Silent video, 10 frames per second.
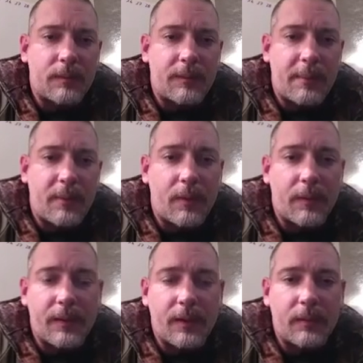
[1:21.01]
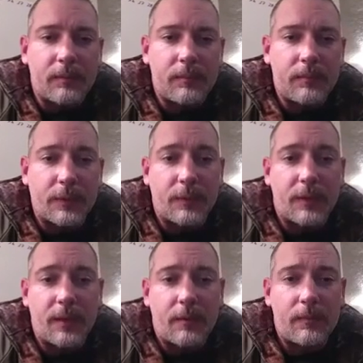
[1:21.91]
they pulled
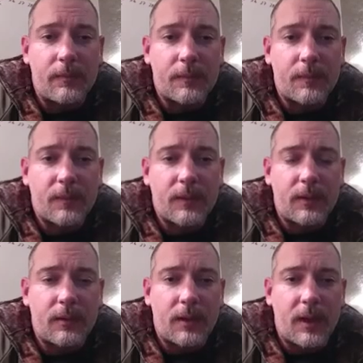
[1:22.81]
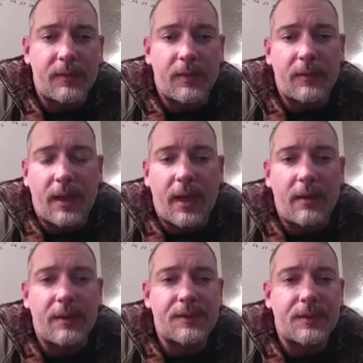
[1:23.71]
Buddha out, and then after they
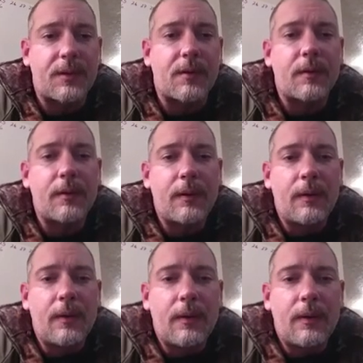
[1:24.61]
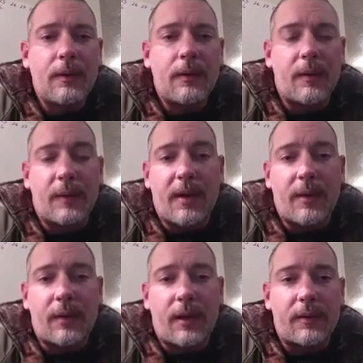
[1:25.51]
had us secured, they
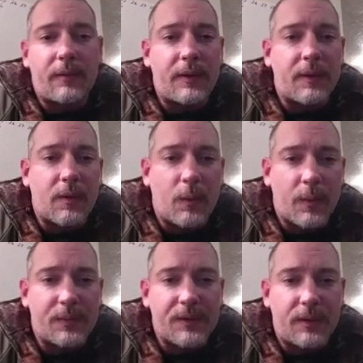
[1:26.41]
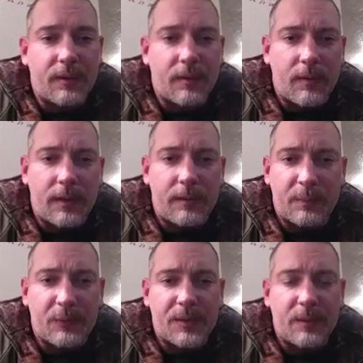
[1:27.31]
radioed ahead that vehicle 1 was secure, go ahead
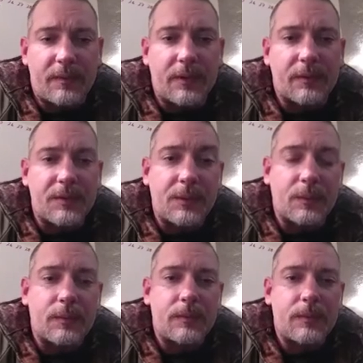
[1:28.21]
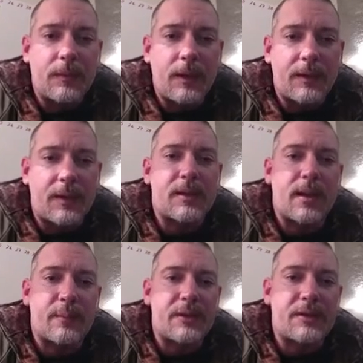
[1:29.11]
and proceed with vehicle 2. At that
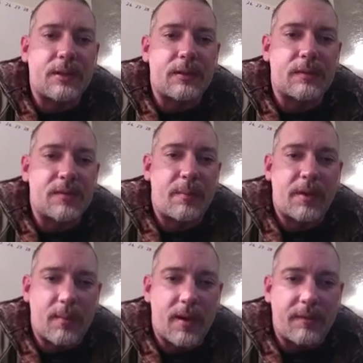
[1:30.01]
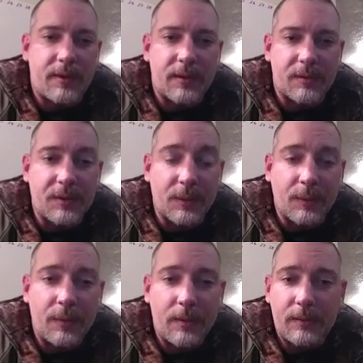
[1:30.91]
time, we seen somebody come out of vehicle
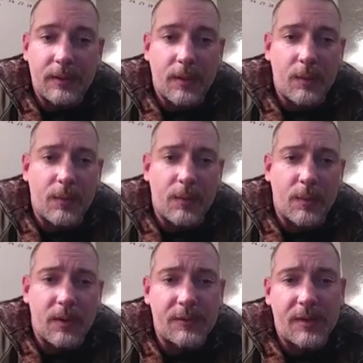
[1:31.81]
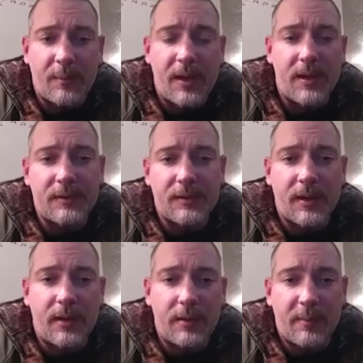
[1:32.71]
2, didn't know who it was on the passenger
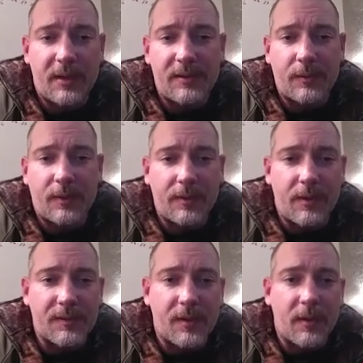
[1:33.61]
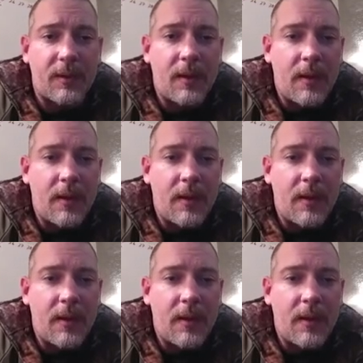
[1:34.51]
side, and they're about 200 yards up.